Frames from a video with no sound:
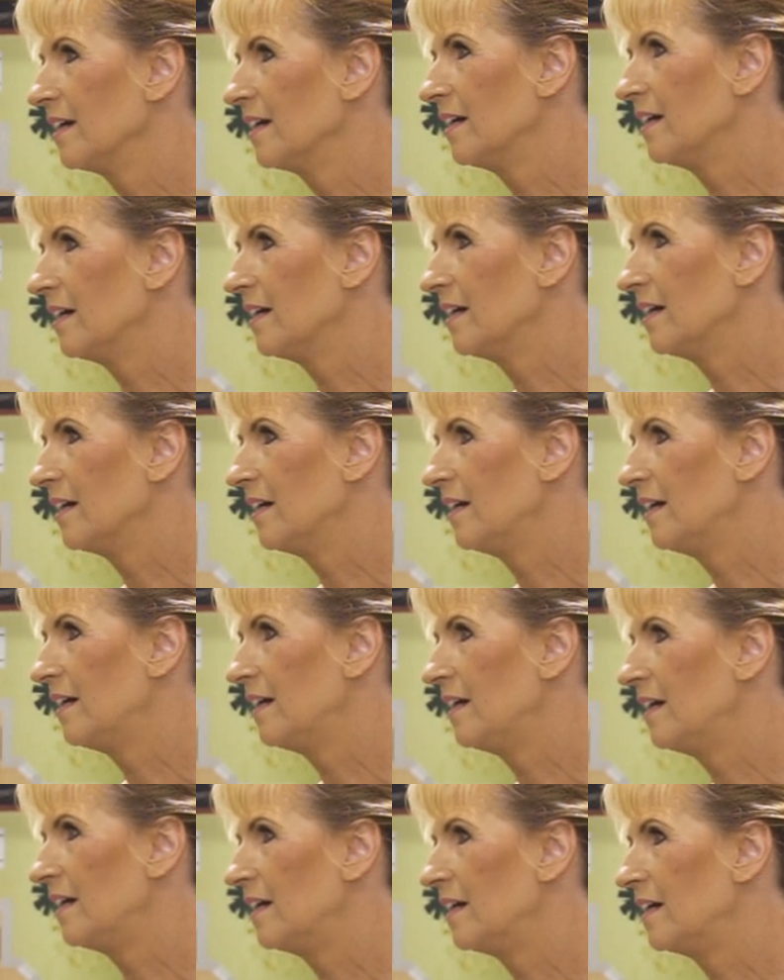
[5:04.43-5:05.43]

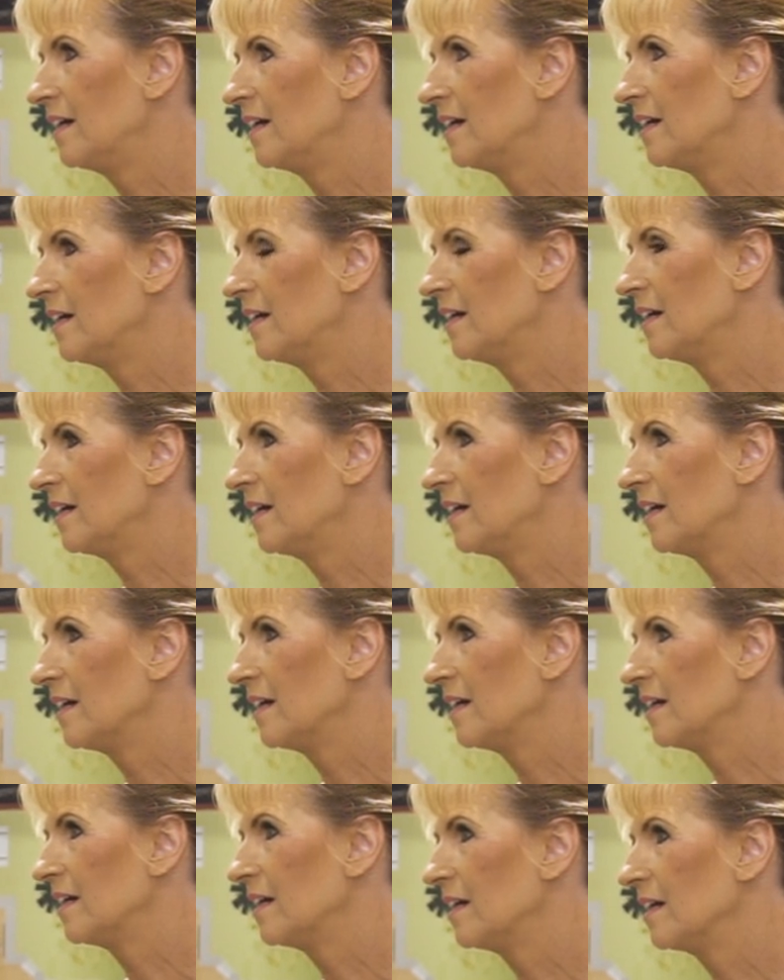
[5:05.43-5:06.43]

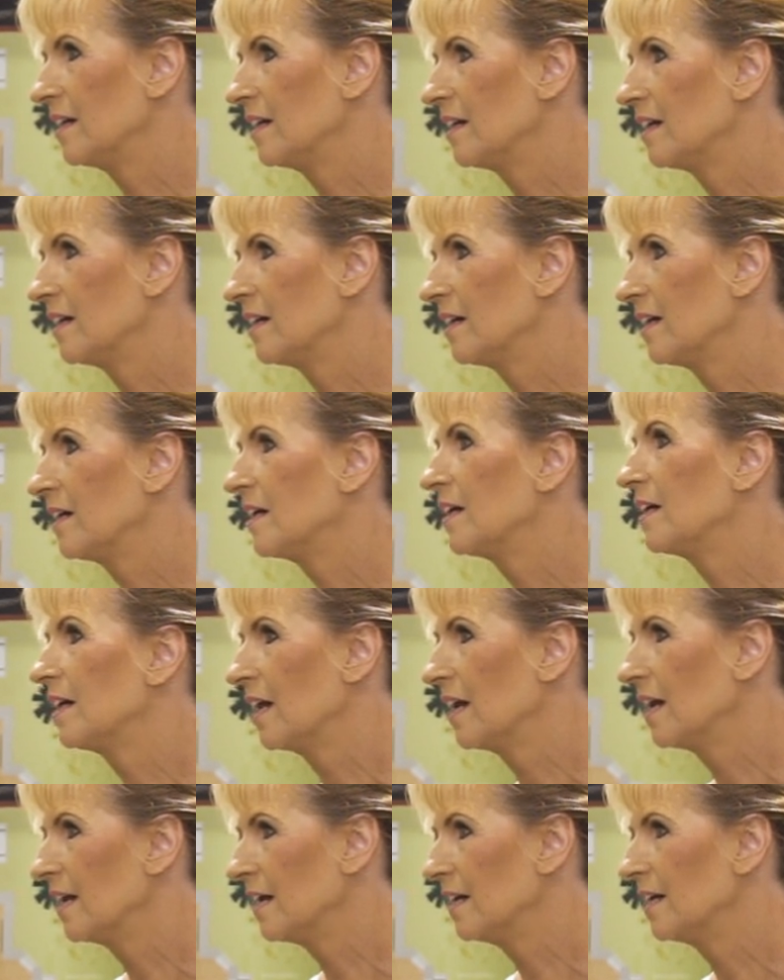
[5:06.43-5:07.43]

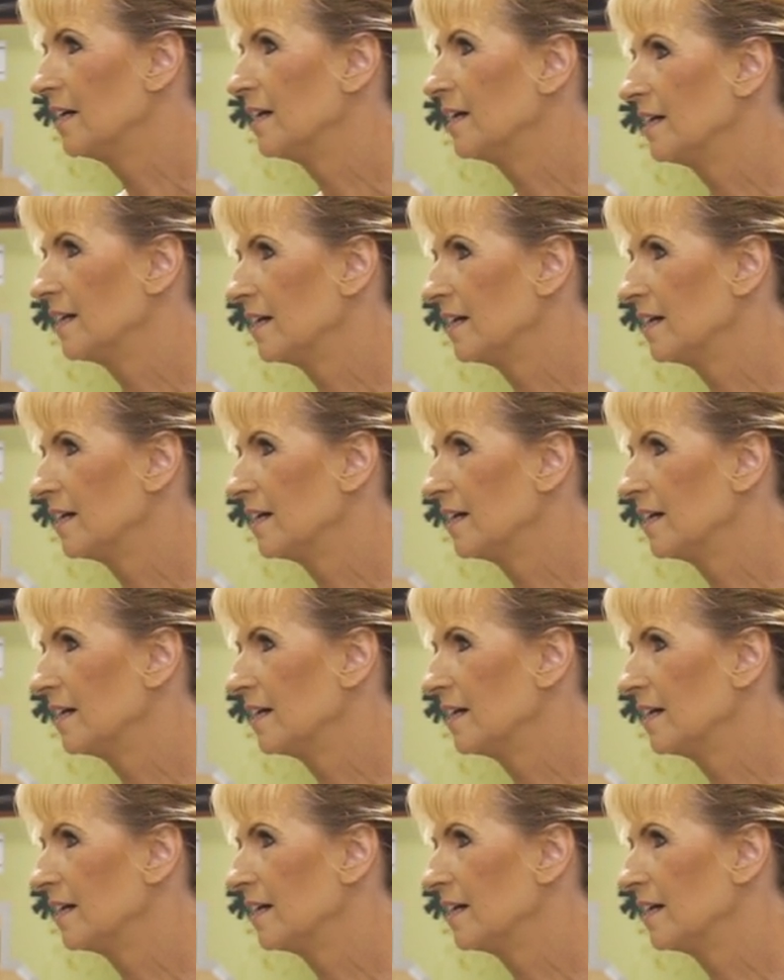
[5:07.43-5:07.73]
No words are spoken by the person on screen.